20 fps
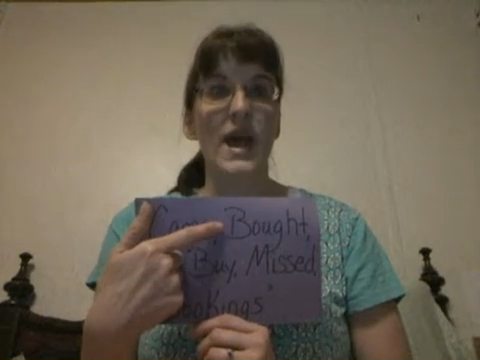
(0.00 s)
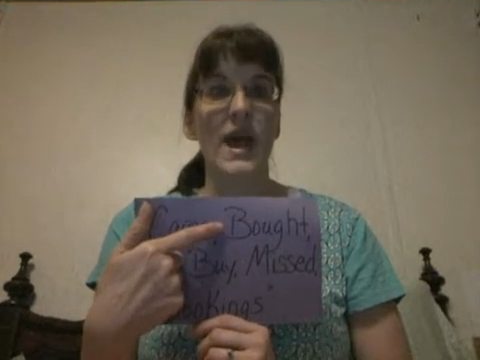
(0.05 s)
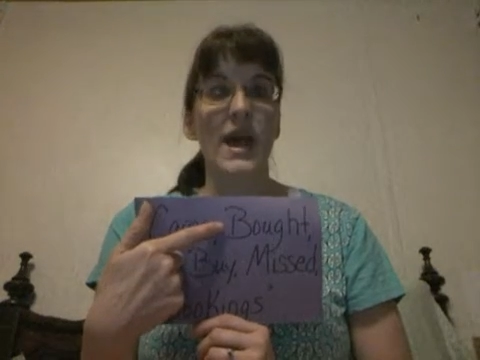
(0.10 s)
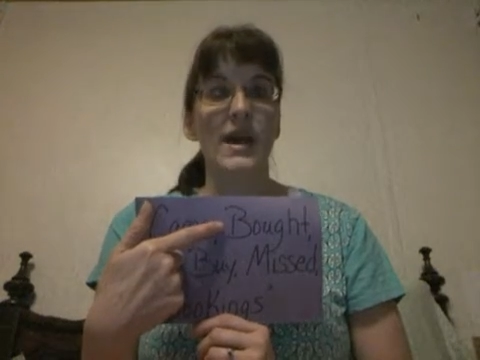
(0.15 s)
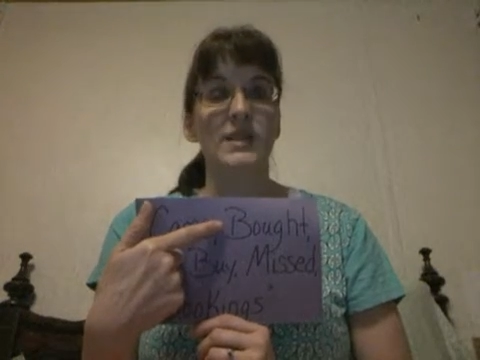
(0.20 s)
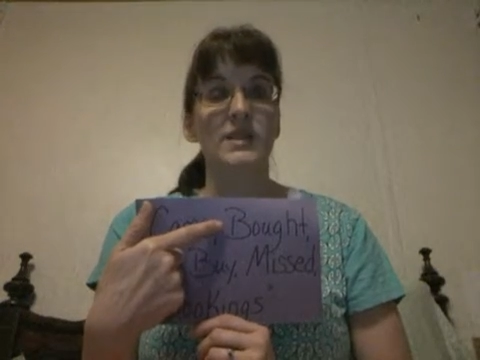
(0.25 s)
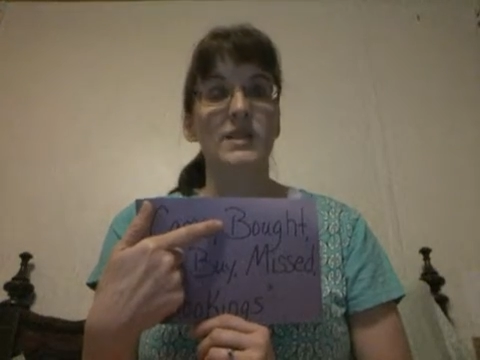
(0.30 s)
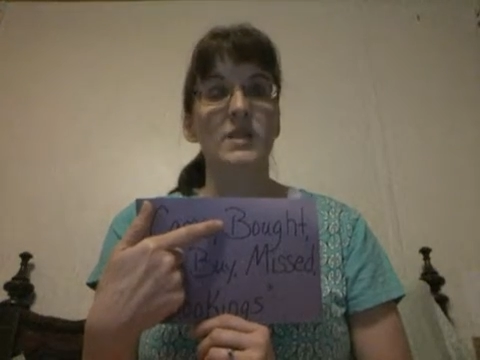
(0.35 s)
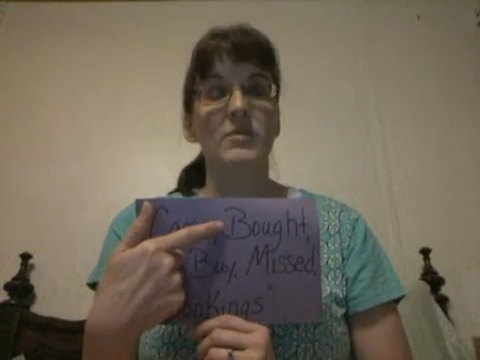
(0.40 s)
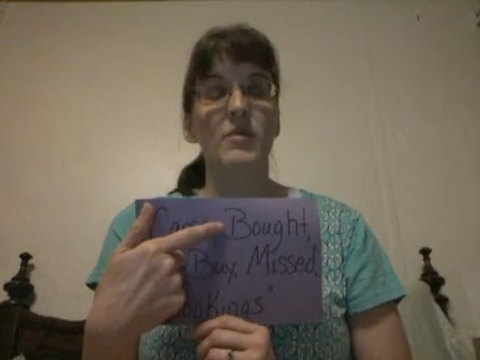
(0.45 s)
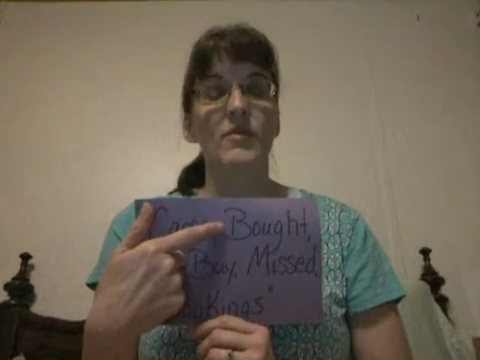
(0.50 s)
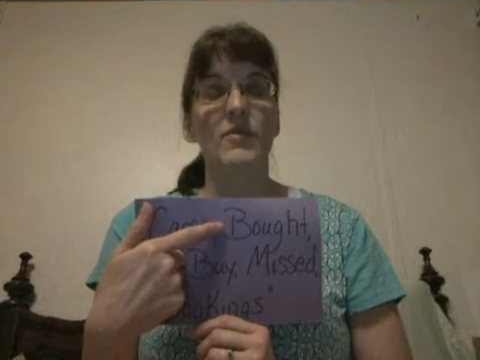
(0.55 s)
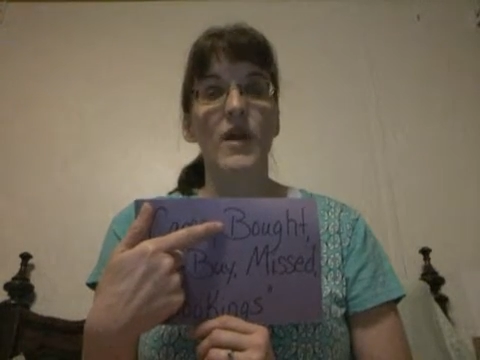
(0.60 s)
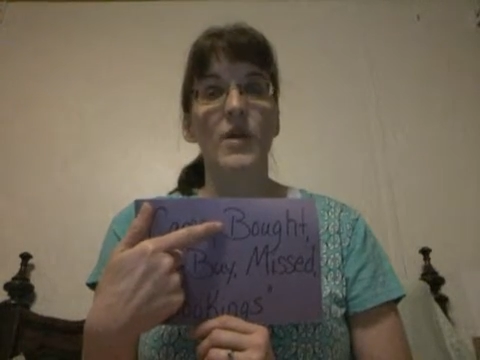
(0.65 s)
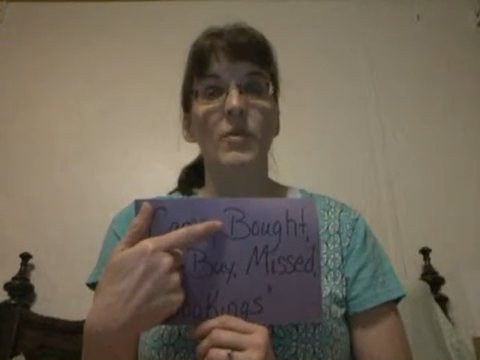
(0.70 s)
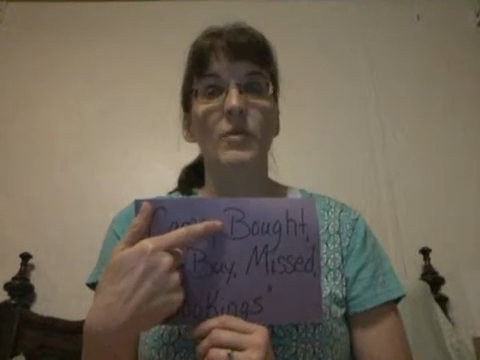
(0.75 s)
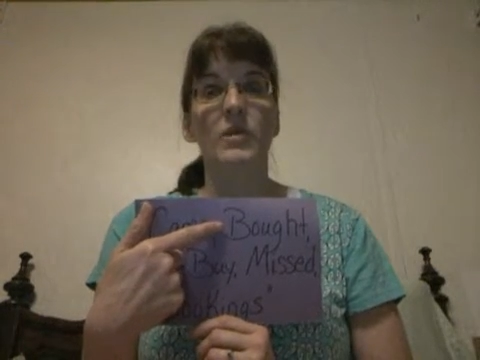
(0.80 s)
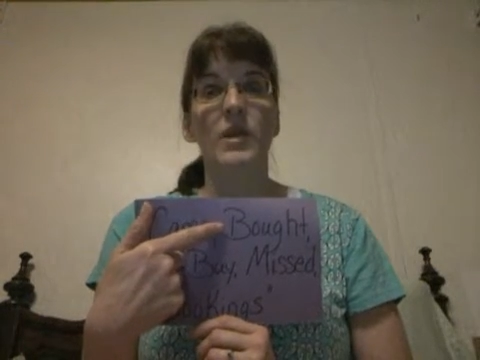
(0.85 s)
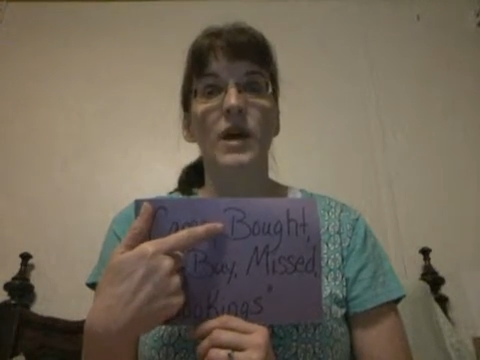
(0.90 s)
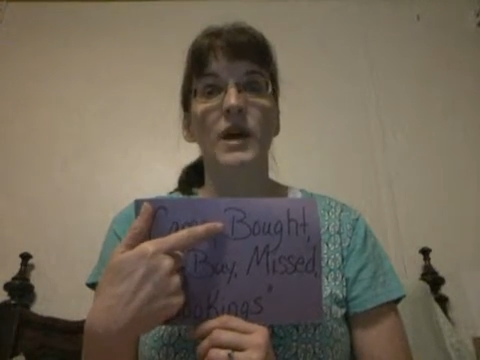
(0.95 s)
ask them if
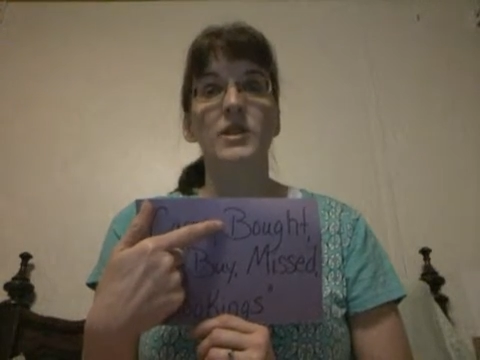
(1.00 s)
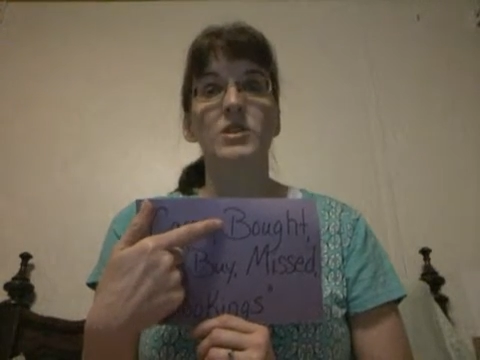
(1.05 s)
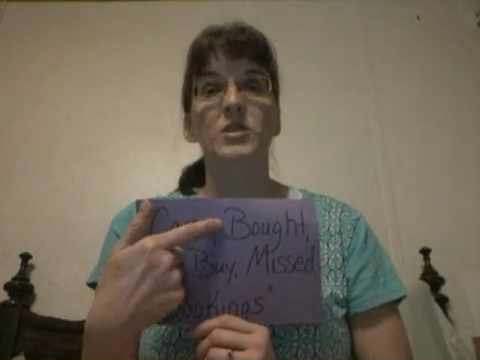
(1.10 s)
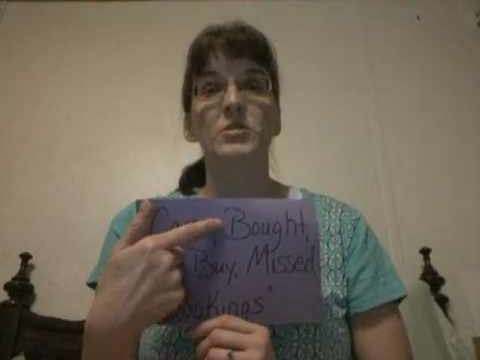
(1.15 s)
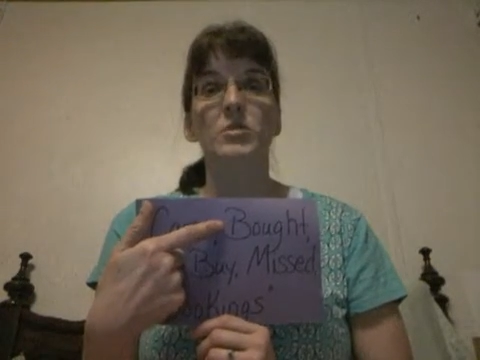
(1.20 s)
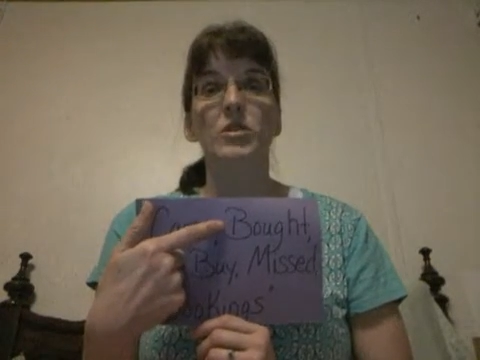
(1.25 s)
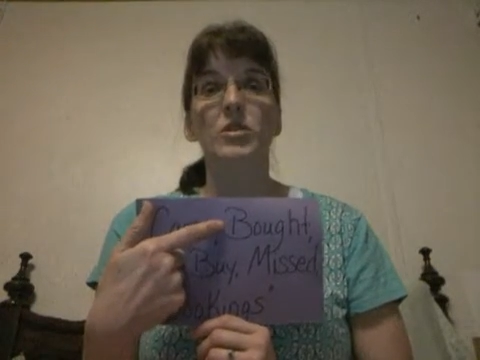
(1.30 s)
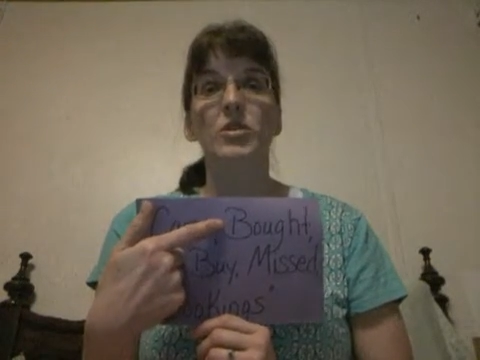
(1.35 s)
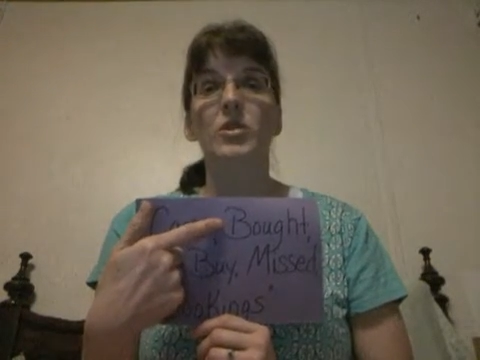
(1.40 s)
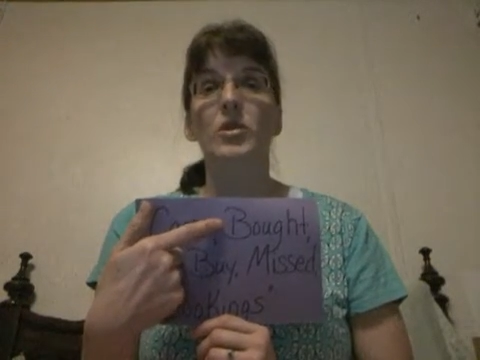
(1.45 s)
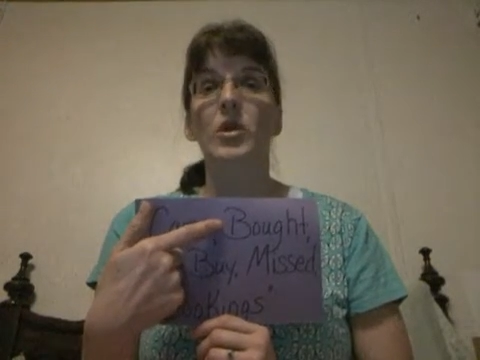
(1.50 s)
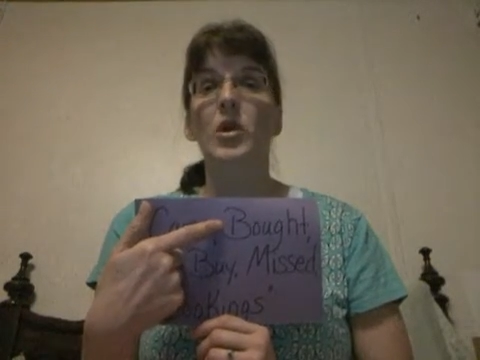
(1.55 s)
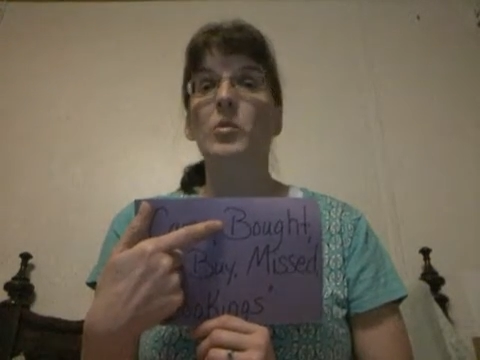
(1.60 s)
they would like to book their